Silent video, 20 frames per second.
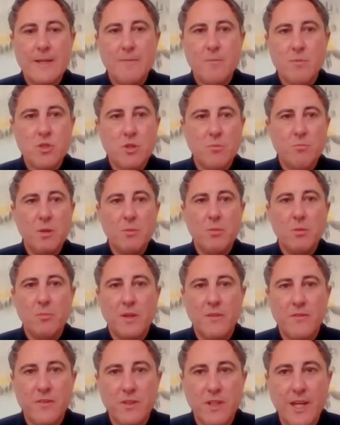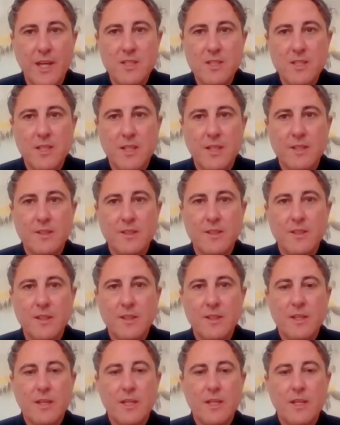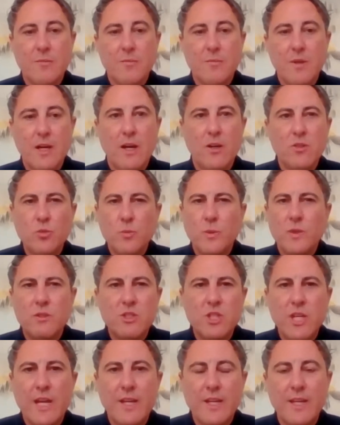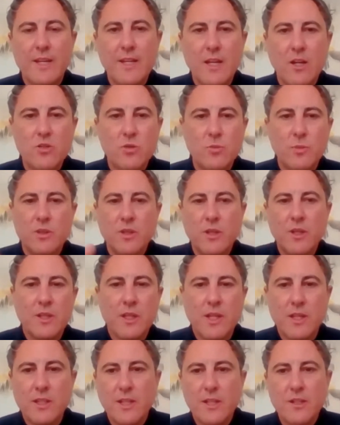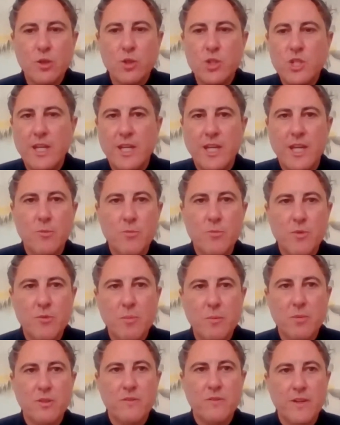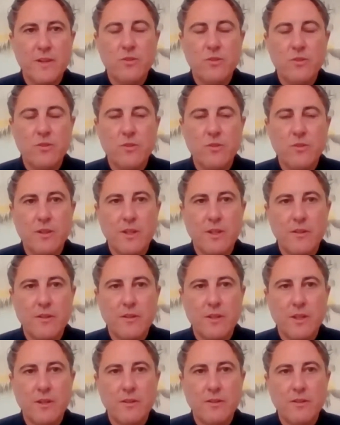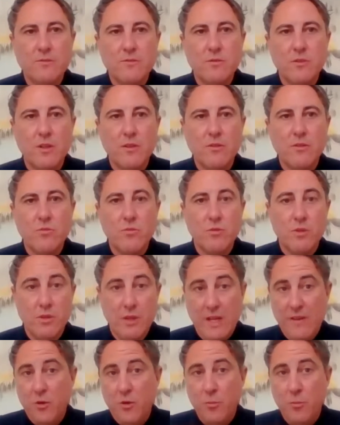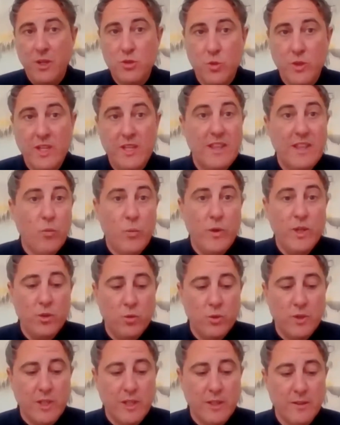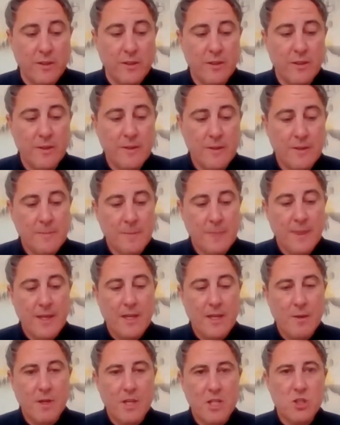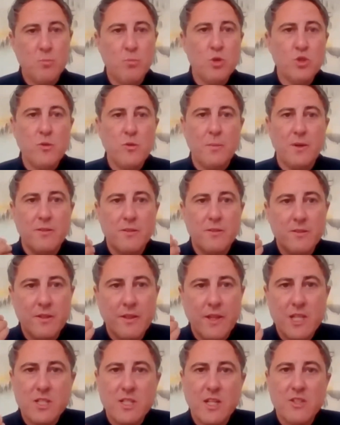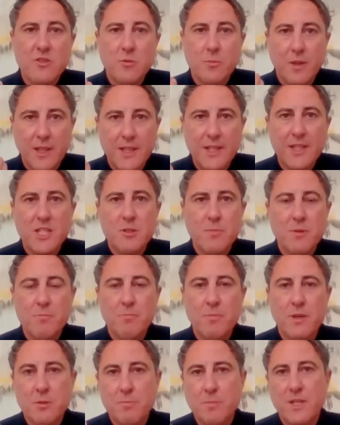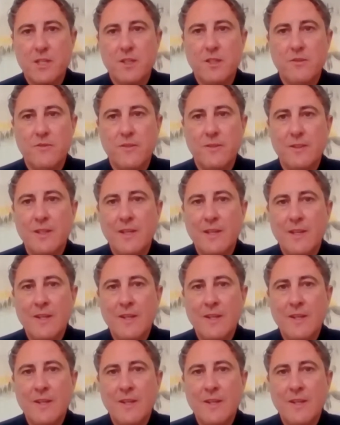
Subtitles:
Some people might feel isolated. How do we check in? How do we continually check in with people to find out that everybody's okay, that we're okay? And I suppose that starts from a leadership perspective. And